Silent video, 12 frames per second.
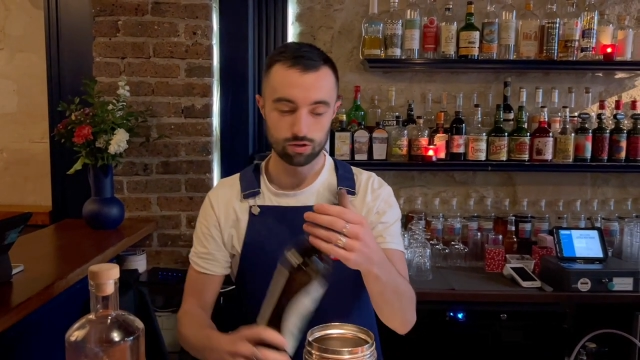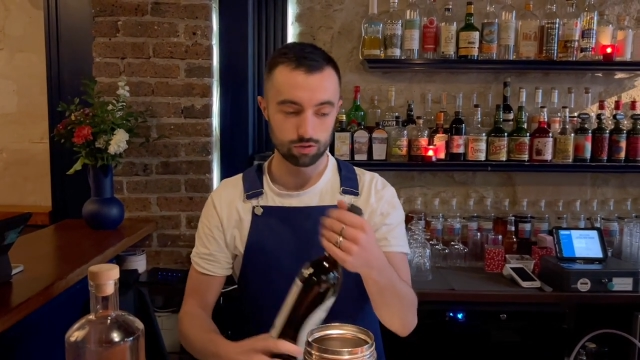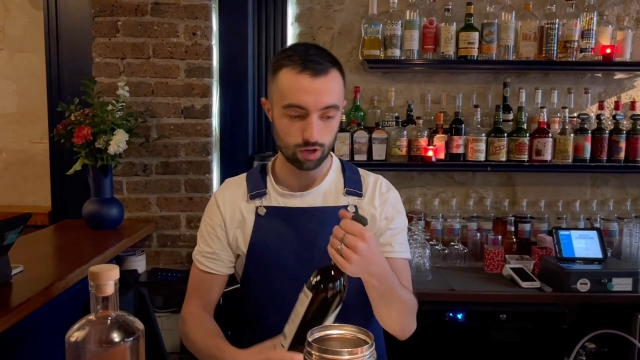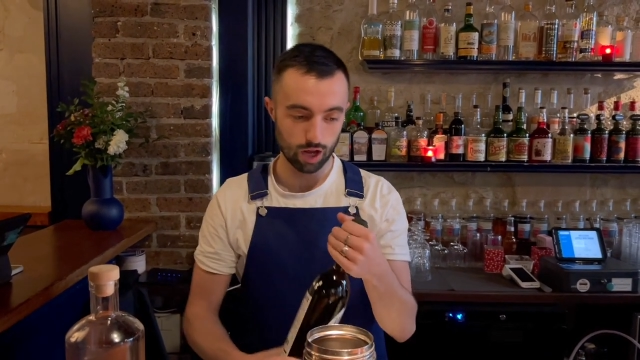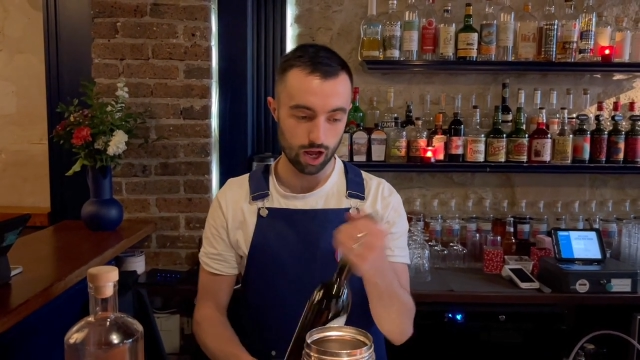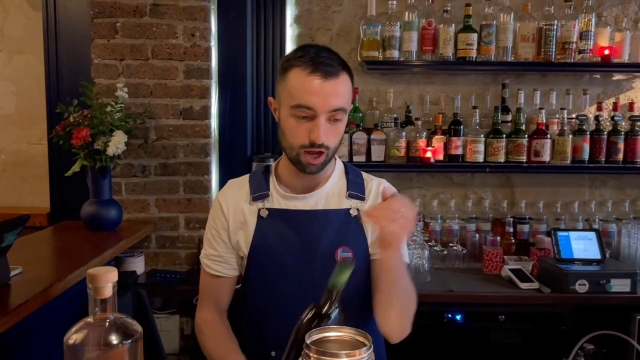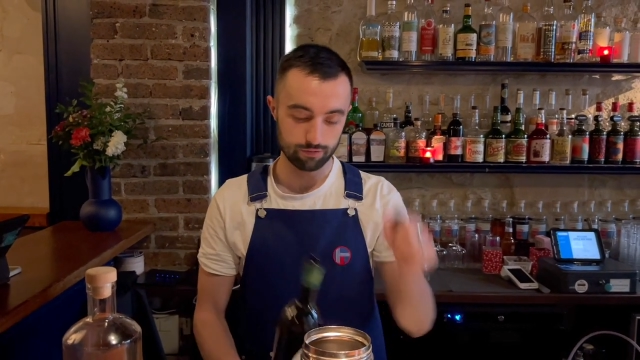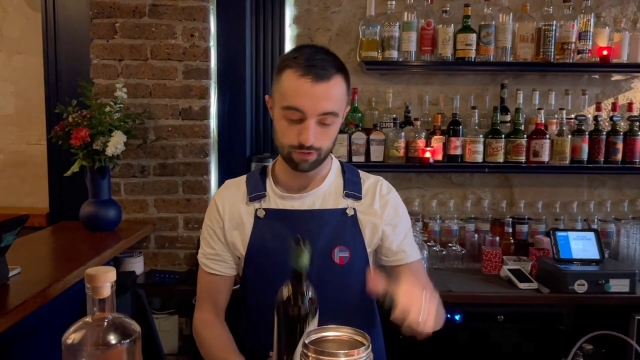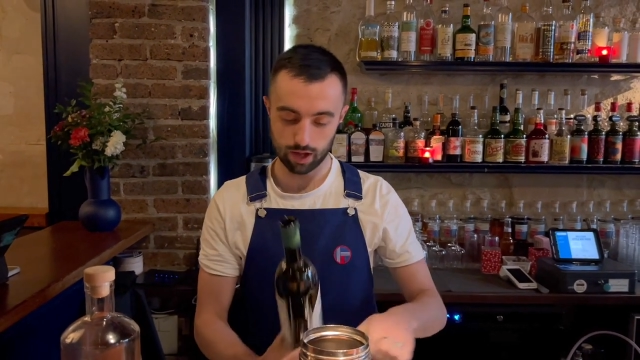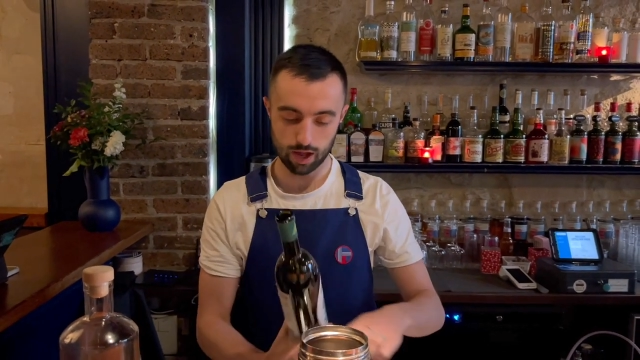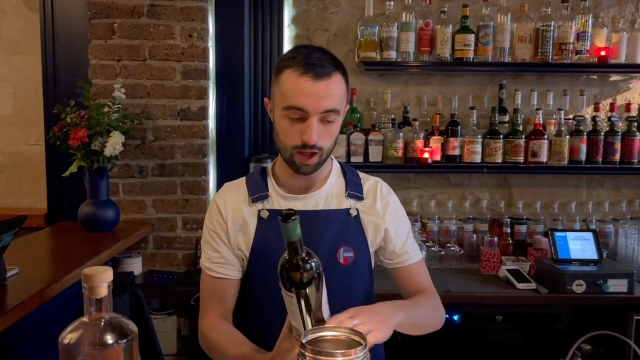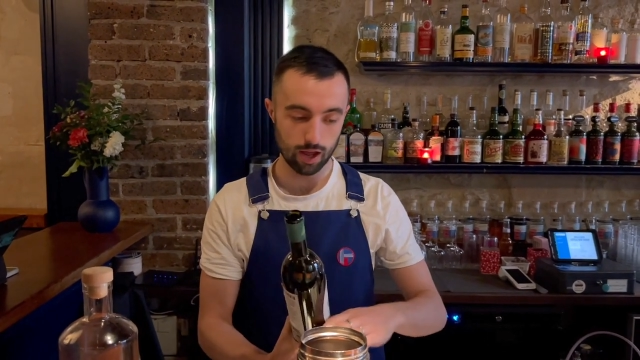we
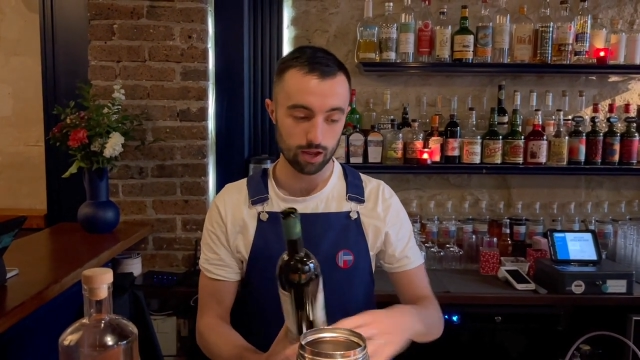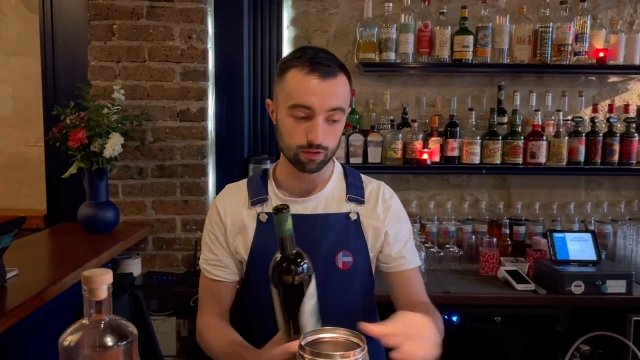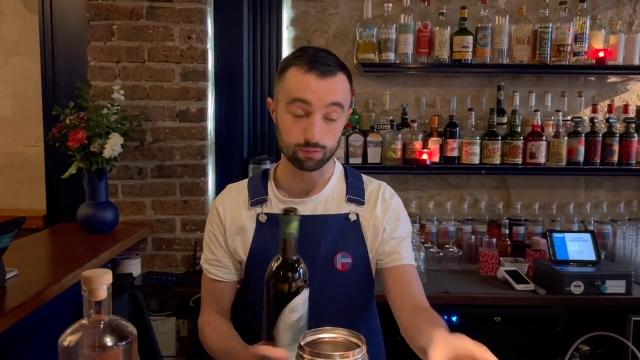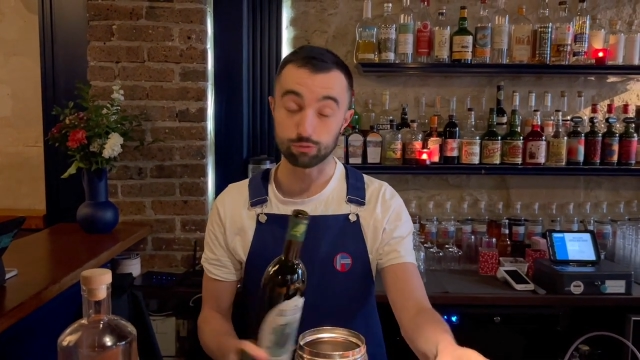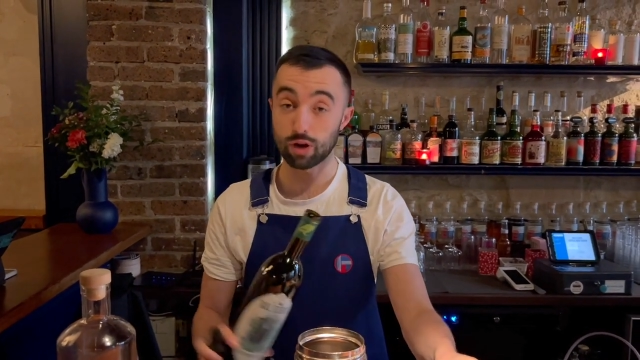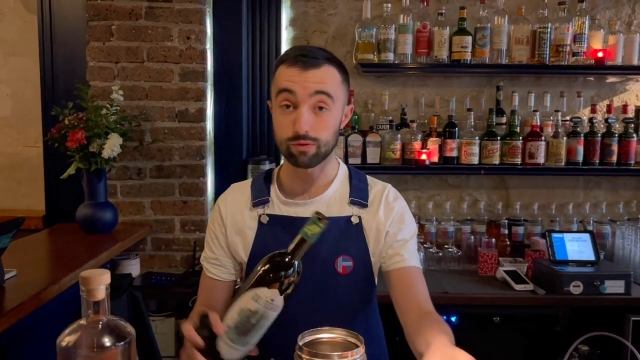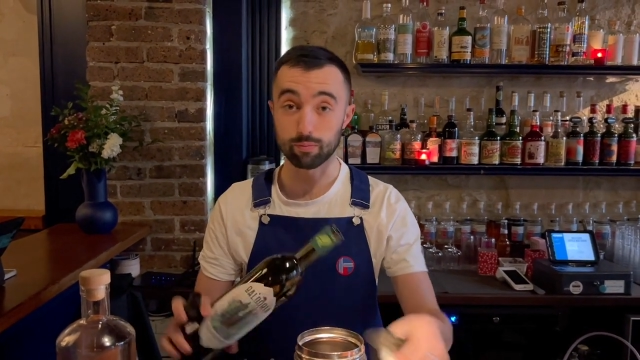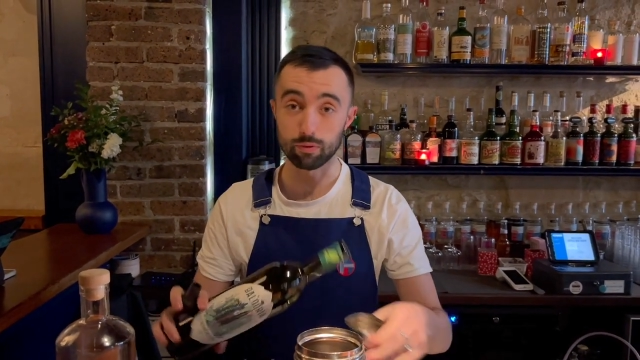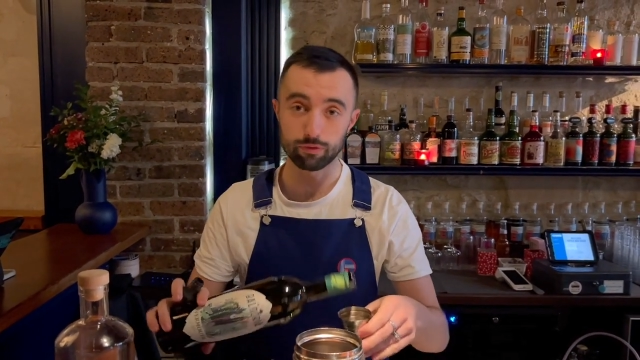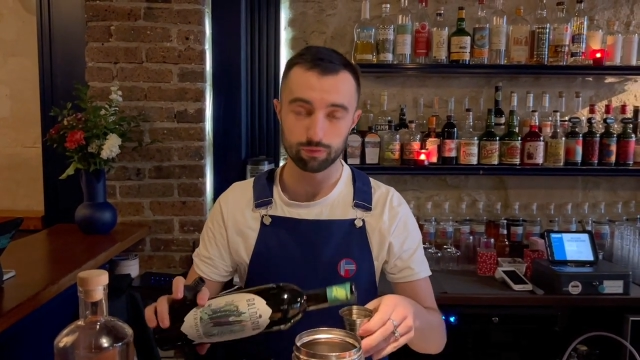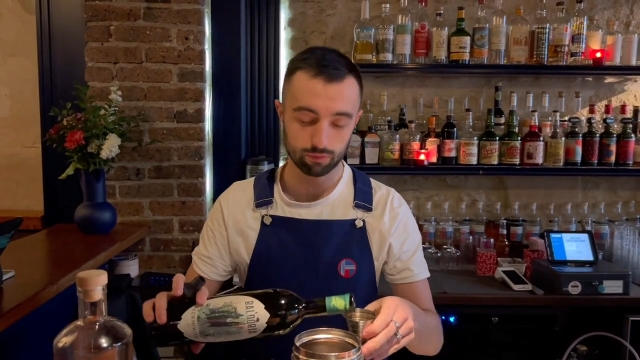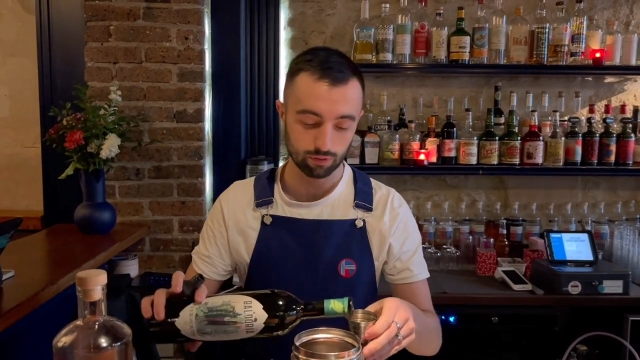have some dry
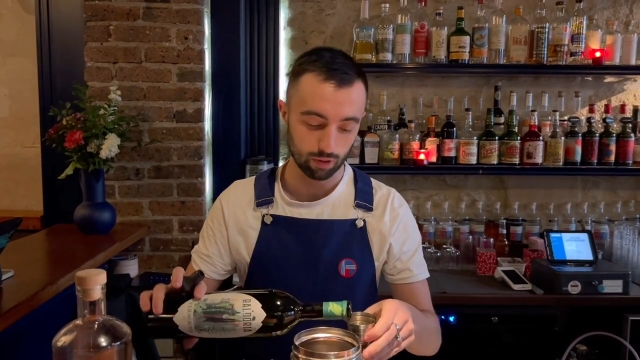vermouth